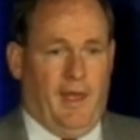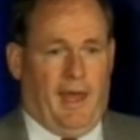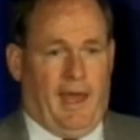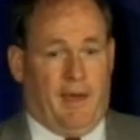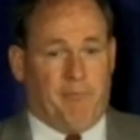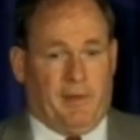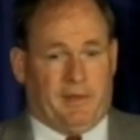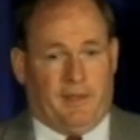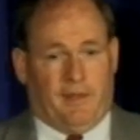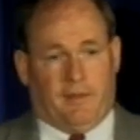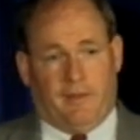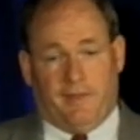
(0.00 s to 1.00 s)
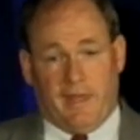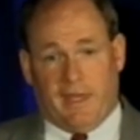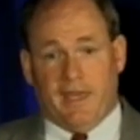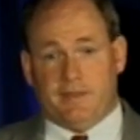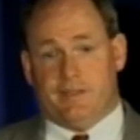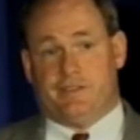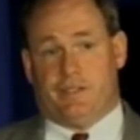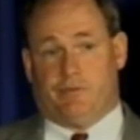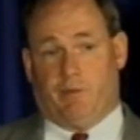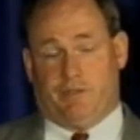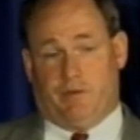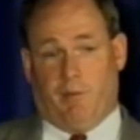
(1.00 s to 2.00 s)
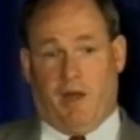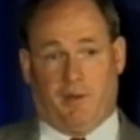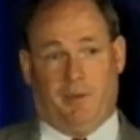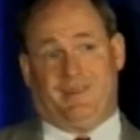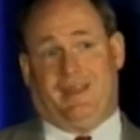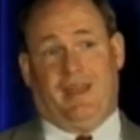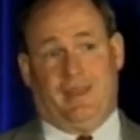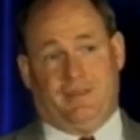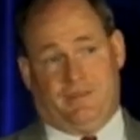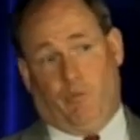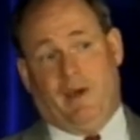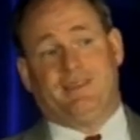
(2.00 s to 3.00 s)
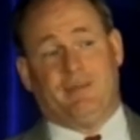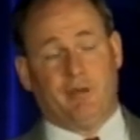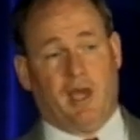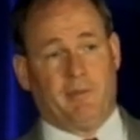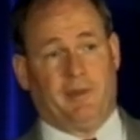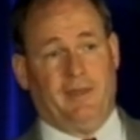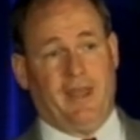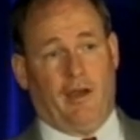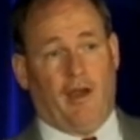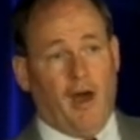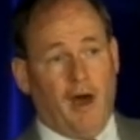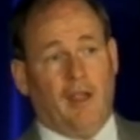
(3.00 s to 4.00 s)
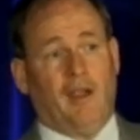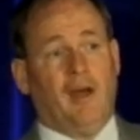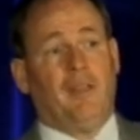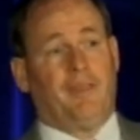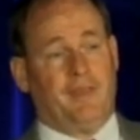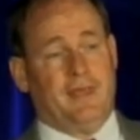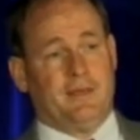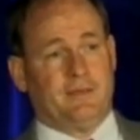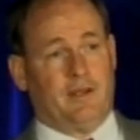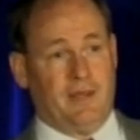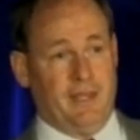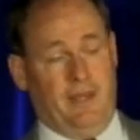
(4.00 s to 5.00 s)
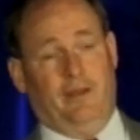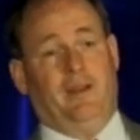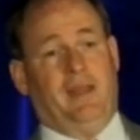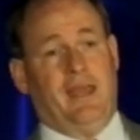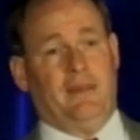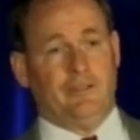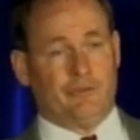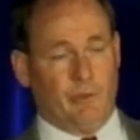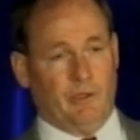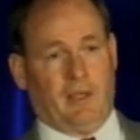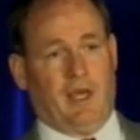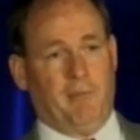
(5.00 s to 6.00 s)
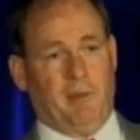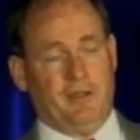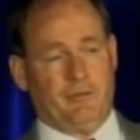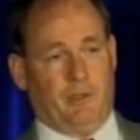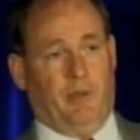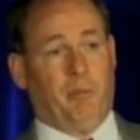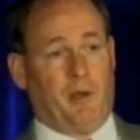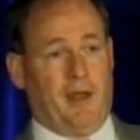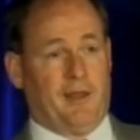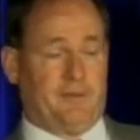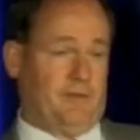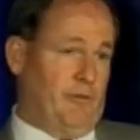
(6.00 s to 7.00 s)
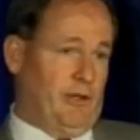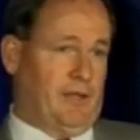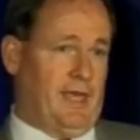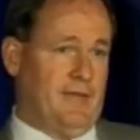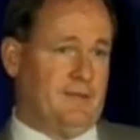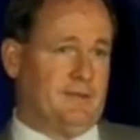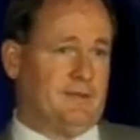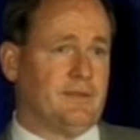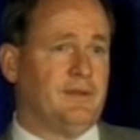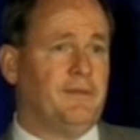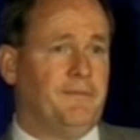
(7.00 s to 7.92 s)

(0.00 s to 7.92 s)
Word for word: Uh, but the, the thing is, is just what's remarkable is, is the ones I'm talking about today are all things that are here today. There's real companies, real products, and real cases.